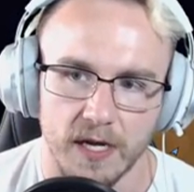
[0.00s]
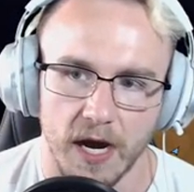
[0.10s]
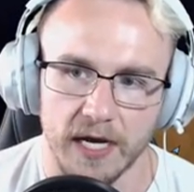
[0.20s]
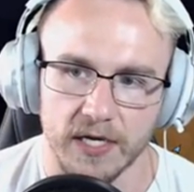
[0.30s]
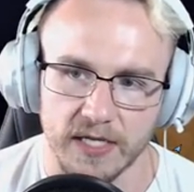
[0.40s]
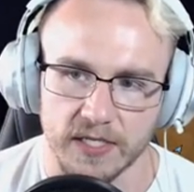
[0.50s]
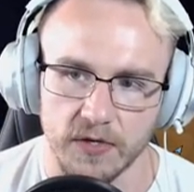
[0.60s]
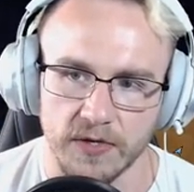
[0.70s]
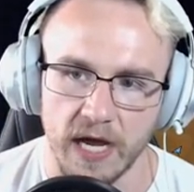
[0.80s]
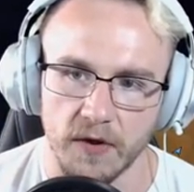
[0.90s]
All right, good.
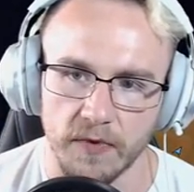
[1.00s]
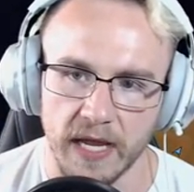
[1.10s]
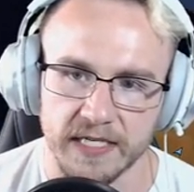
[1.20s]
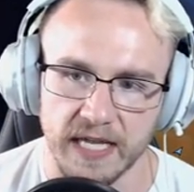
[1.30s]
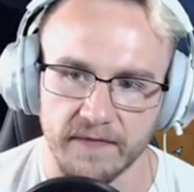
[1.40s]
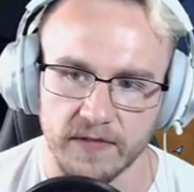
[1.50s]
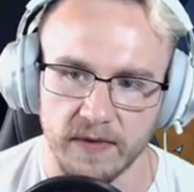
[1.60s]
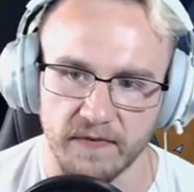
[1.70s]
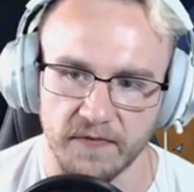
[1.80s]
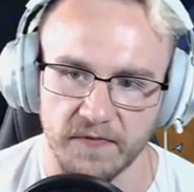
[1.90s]
So now we actually have a
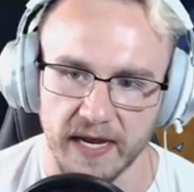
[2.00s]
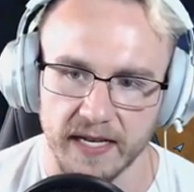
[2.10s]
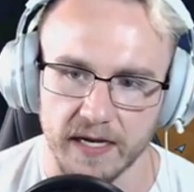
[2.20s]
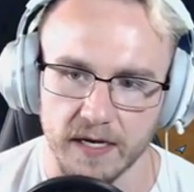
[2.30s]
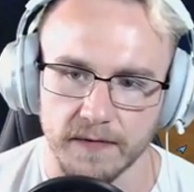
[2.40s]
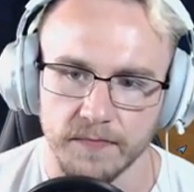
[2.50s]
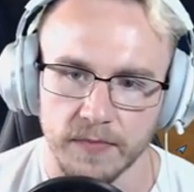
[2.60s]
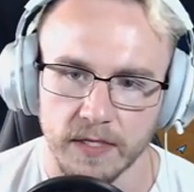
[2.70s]
little bit of a fight here.